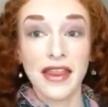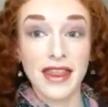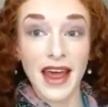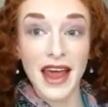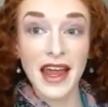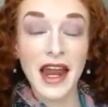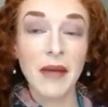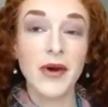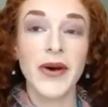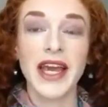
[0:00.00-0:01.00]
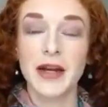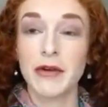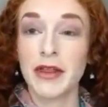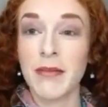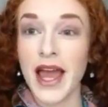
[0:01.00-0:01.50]
Then I'm going in
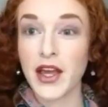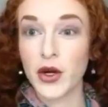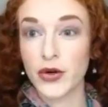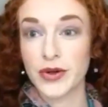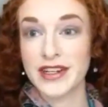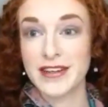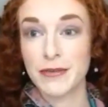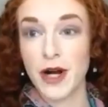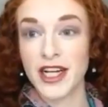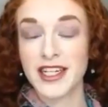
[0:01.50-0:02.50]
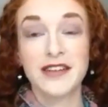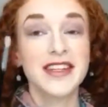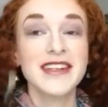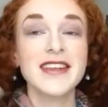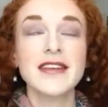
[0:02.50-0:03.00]
with my crease brush. Now
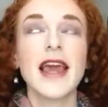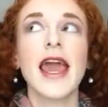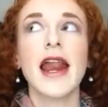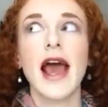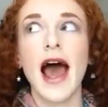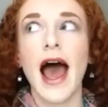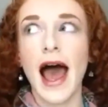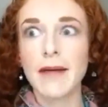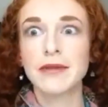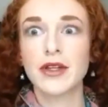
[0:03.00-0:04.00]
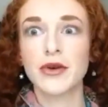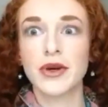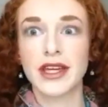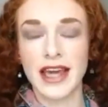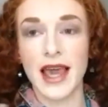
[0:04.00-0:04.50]
this is an
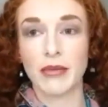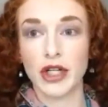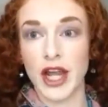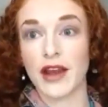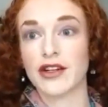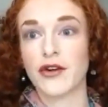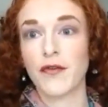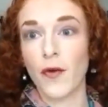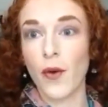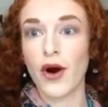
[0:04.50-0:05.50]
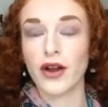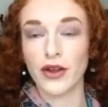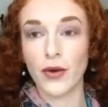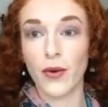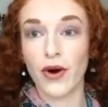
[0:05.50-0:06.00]
absolute game changer for
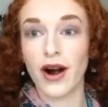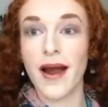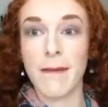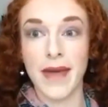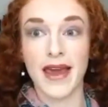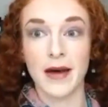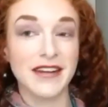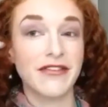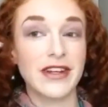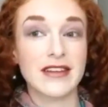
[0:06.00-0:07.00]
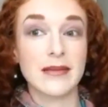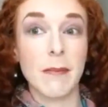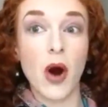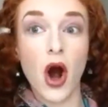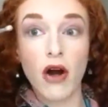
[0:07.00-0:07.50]
your makeup. It fits
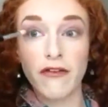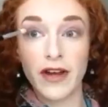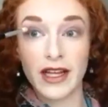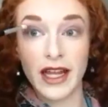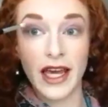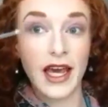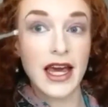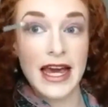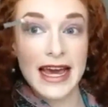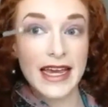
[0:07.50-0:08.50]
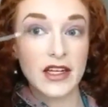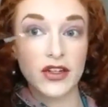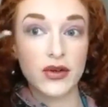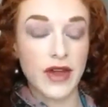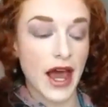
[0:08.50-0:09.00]
perfectly
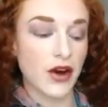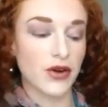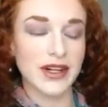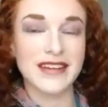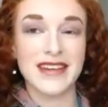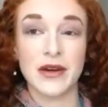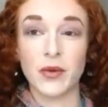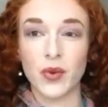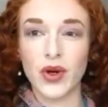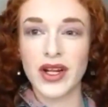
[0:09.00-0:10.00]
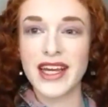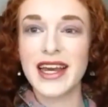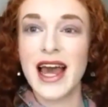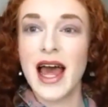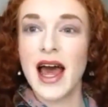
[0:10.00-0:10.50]
into that crease and really